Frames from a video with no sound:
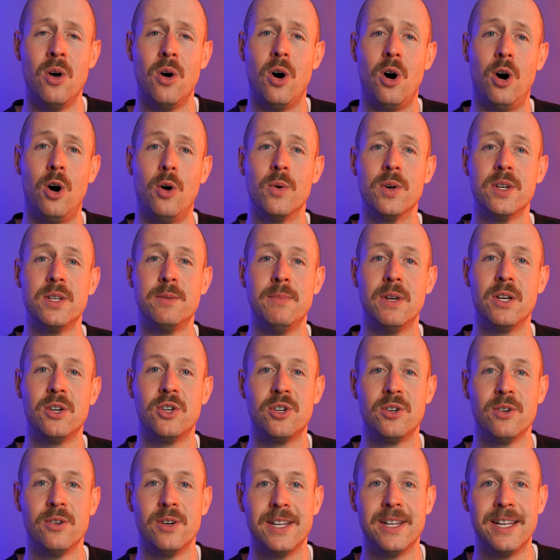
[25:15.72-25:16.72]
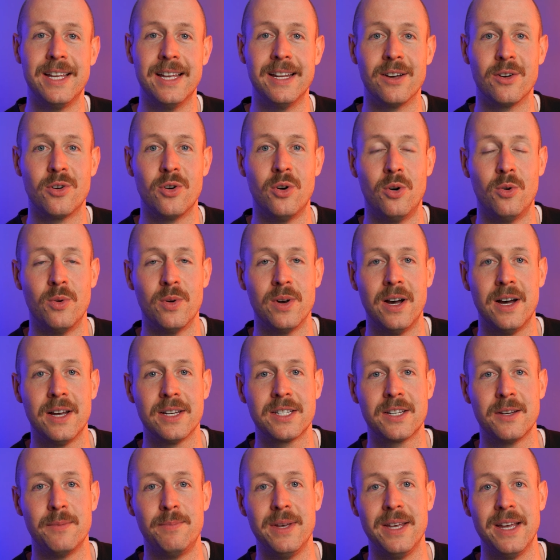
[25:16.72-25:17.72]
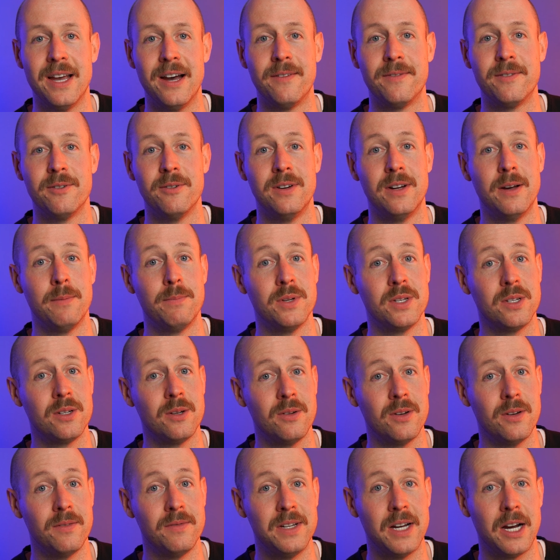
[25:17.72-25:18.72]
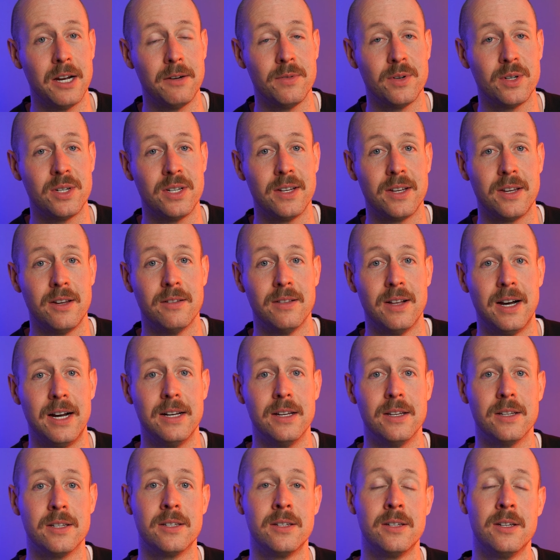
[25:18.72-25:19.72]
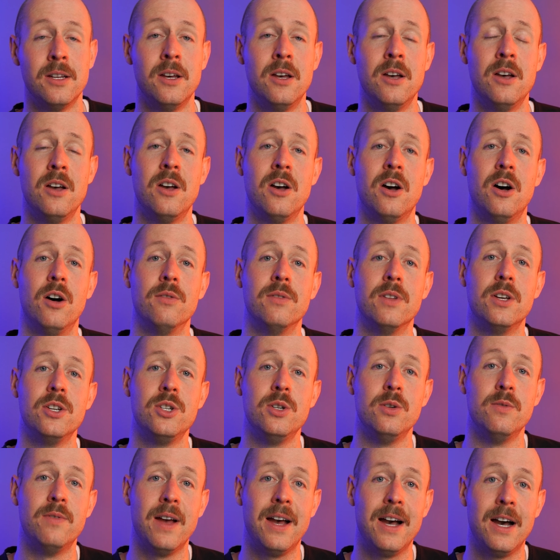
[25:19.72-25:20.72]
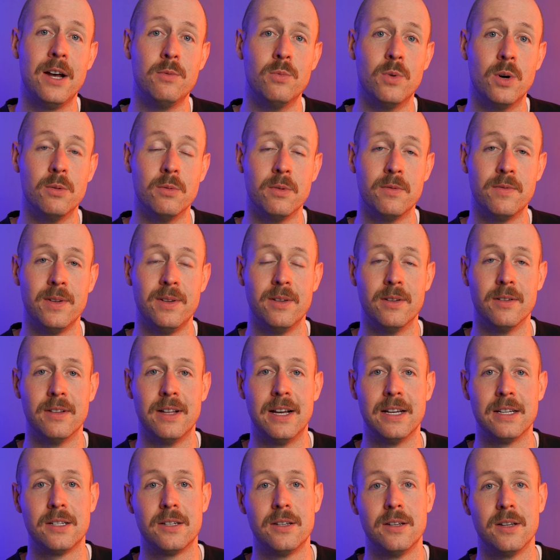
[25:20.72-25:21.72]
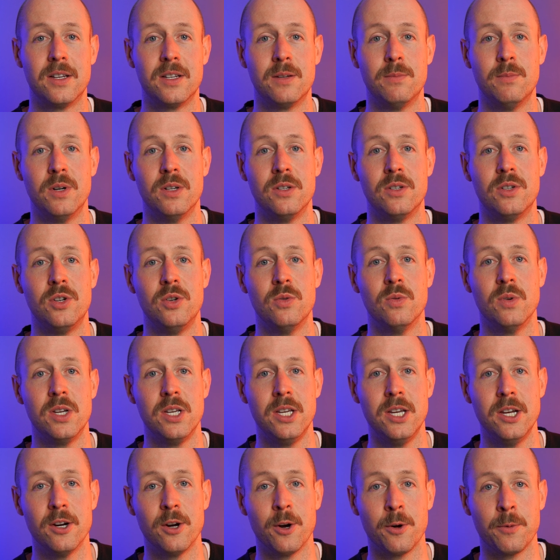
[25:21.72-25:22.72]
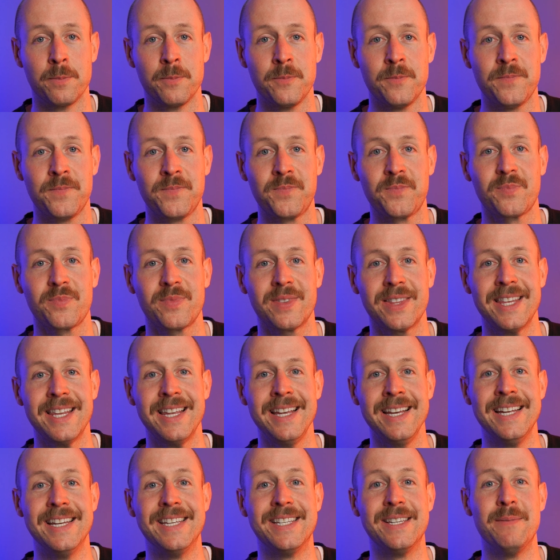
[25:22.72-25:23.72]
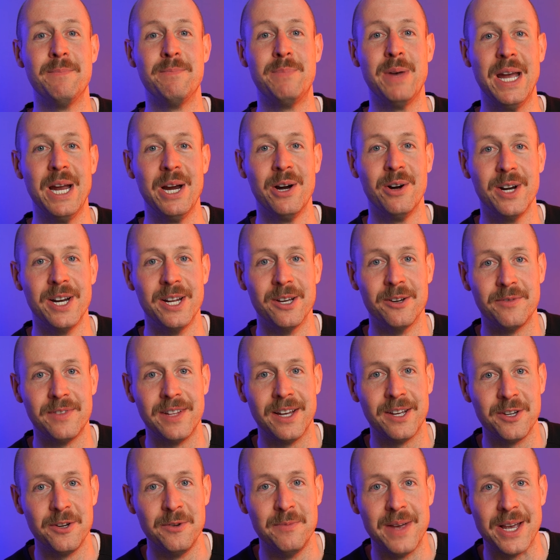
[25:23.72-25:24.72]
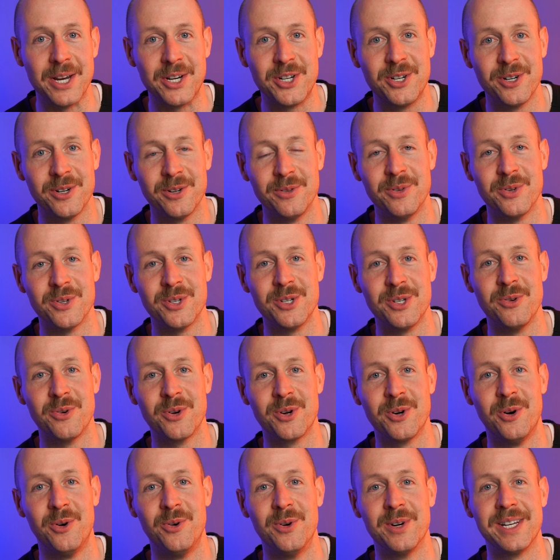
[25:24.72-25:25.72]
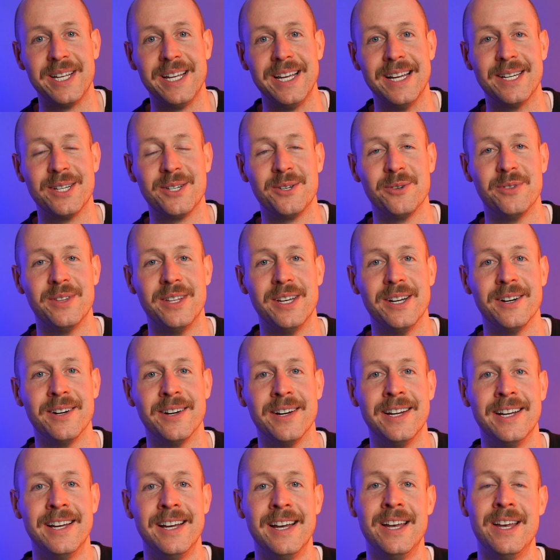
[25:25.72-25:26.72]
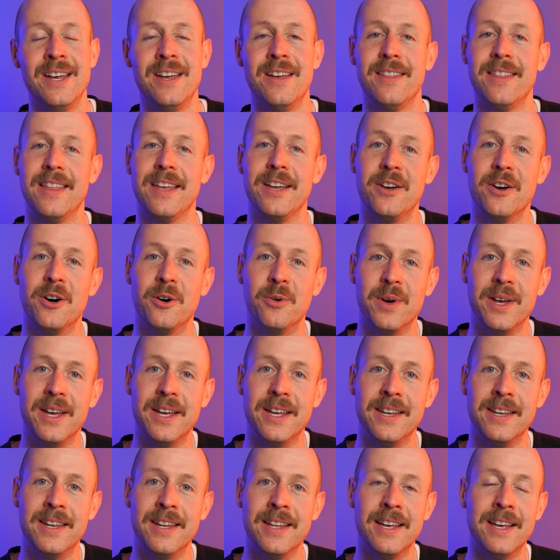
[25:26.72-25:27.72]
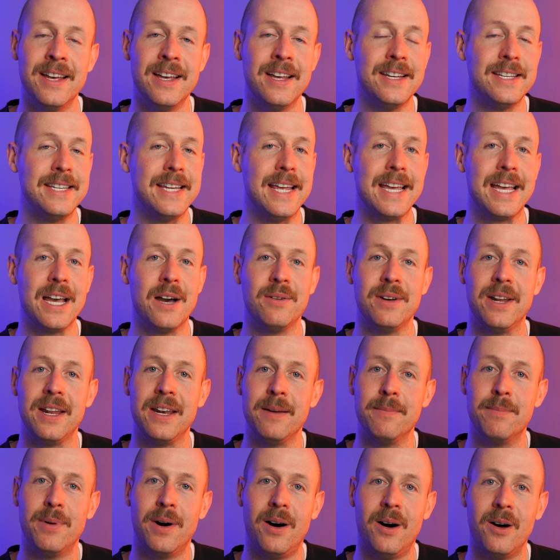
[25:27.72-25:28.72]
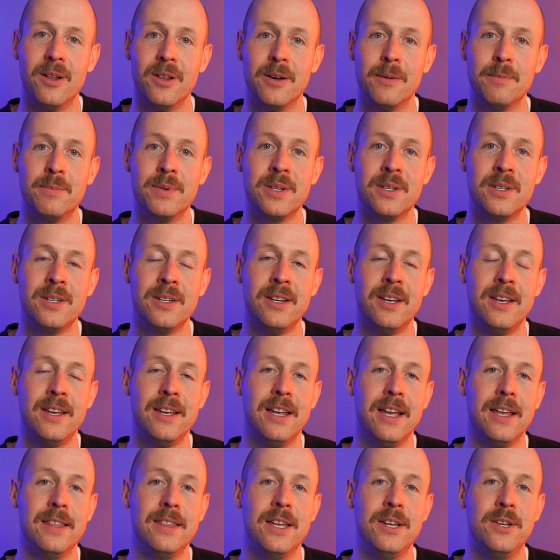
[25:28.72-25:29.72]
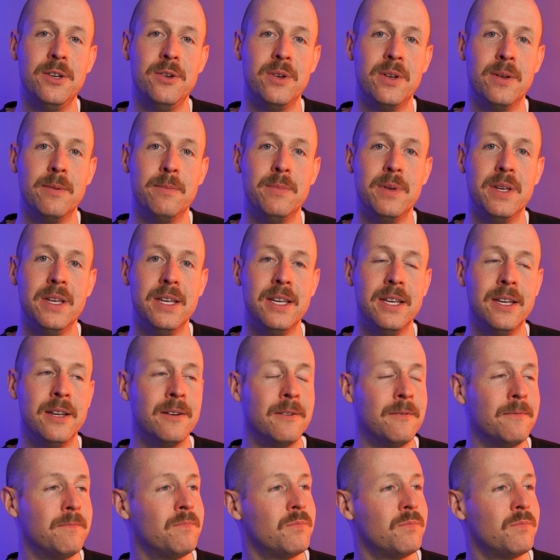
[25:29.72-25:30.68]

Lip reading: Always make sure to get a colonoscopy after an episode of diverticulitis, unless you've had one within the last 6 months to a year. It's imperative that you make sure there's no colon cancer there. They go in, take out any polyps, and then you can be